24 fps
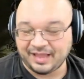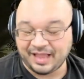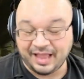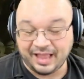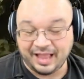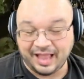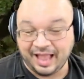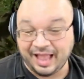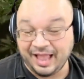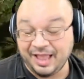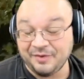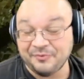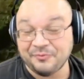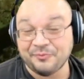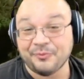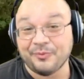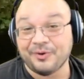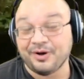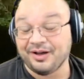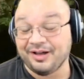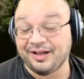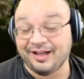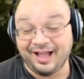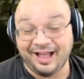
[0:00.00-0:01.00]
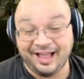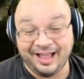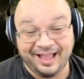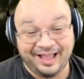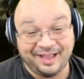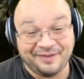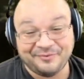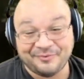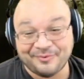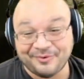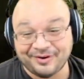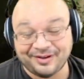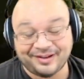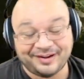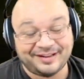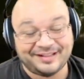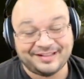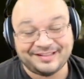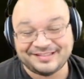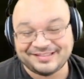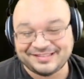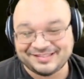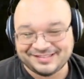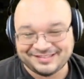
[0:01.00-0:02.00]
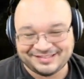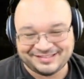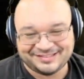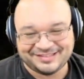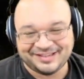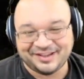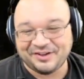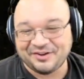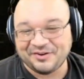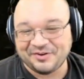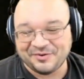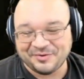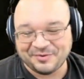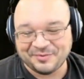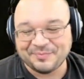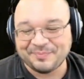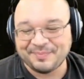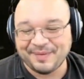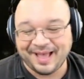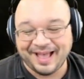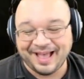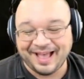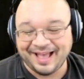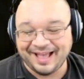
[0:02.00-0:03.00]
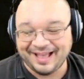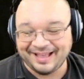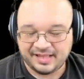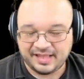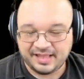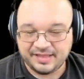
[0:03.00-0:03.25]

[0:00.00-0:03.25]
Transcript: I want I want it so bad.